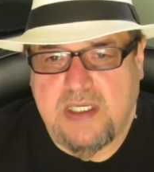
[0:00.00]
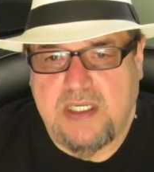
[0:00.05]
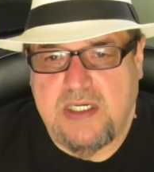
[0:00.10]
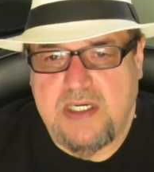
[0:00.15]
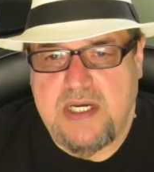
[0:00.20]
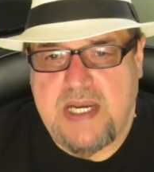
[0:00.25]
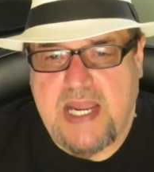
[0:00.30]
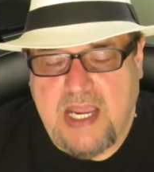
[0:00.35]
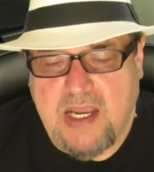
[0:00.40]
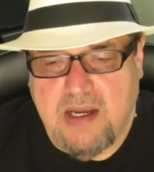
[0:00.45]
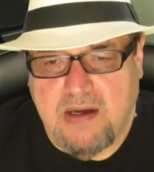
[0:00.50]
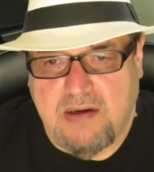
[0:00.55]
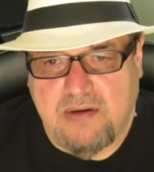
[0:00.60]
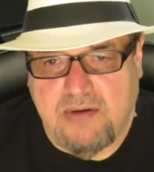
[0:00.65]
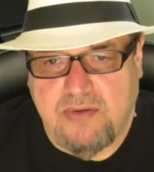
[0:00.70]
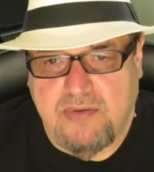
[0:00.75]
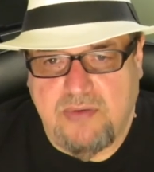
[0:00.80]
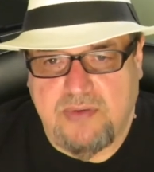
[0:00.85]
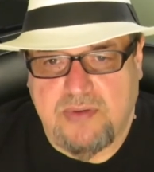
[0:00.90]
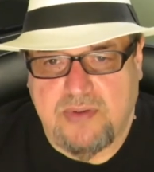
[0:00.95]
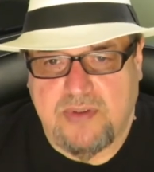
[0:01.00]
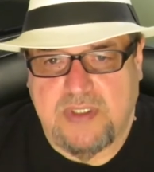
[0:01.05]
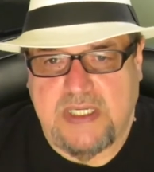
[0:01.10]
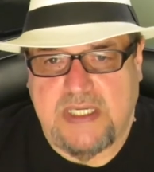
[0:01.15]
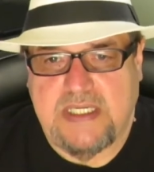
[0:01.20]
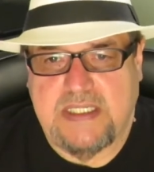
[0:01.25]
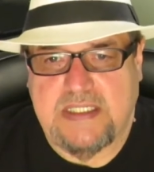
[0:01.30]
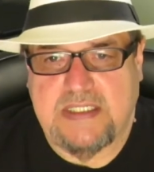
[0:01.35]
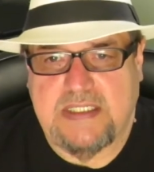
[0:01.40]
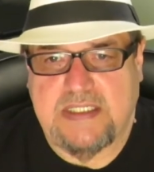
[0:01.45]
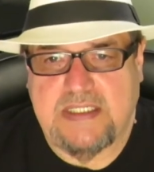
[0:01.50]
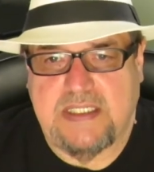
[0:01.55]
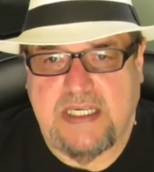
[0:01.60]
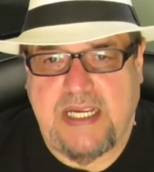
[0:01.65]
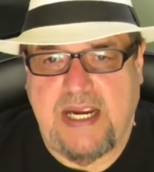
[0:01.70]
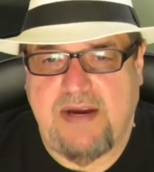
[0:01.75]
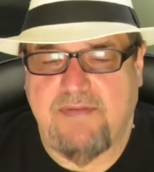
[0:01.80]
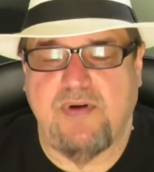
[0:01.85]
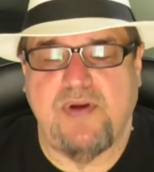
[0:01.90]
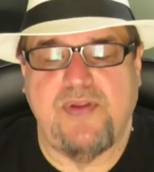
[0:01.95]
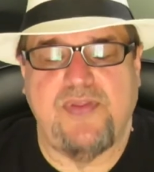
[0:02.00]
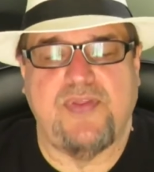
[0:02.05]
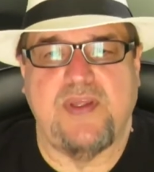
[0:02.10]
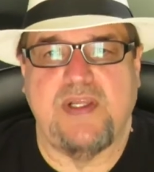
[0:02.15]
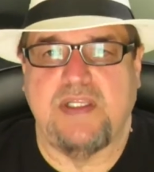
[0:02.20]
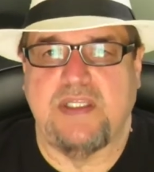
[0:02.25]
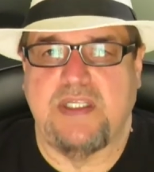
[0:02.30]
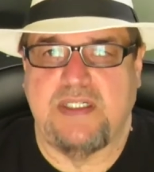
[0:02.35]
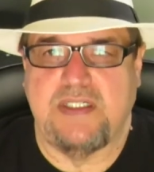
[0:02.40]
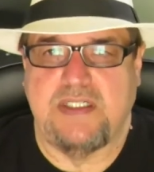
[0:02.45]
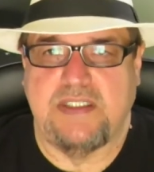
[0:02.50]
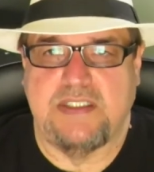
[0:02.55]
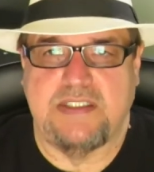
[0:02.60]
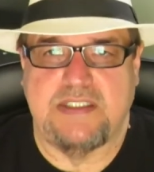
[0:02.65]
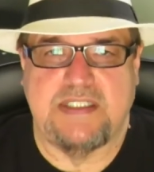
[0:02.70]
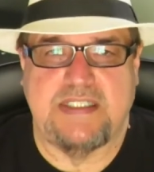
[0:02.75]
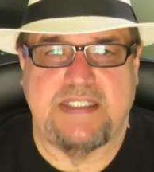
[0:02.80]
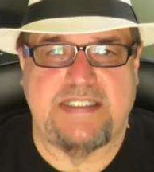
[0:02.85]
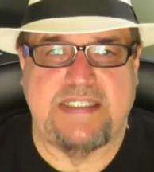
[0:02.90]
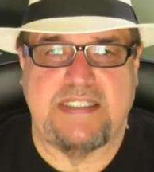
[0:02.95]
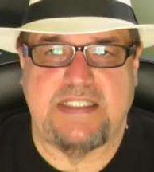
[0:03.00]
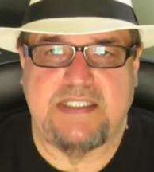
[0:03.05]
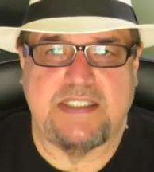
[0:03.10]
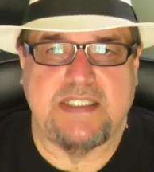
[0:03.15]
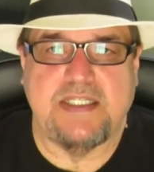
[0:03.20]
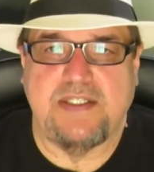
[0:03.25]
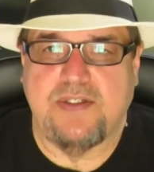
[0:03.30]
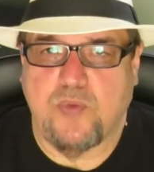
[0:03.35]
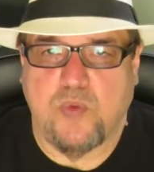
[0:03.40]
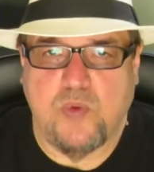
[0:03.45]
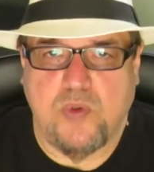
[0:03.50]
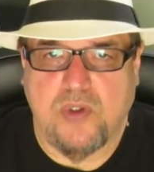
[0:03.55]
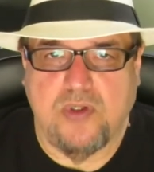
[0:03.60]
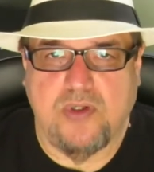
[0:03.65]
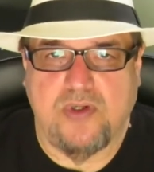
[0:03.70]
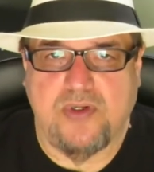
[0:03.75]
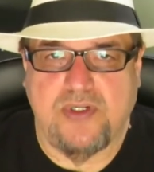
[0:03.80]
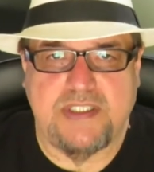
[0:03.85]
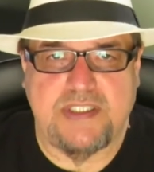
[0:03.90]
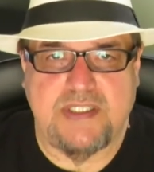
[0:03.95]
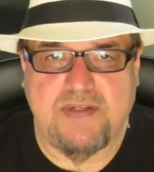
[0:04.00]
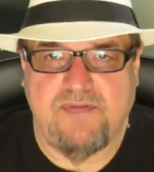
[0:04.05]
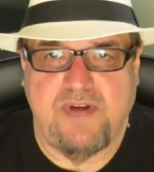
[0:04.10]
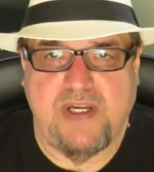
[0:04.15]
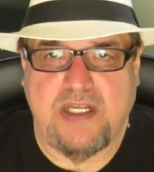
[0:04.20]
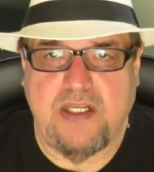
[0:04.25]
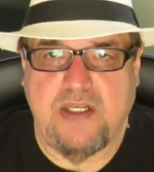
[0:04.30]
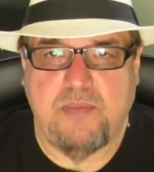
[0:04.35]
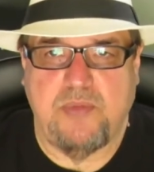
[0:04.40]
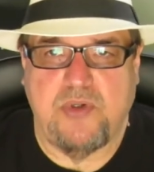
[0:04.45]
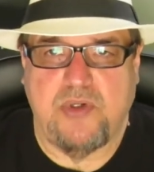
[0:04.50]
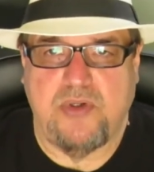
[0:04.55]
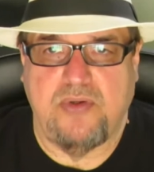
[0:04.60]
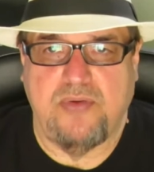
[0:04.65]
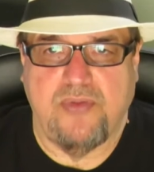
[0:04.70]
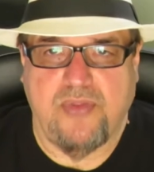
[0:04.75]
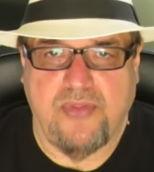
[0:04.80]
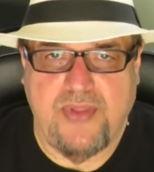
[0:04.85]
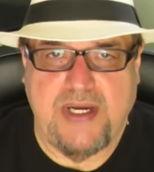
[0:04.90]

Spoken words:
Now, everything that exists in the world is available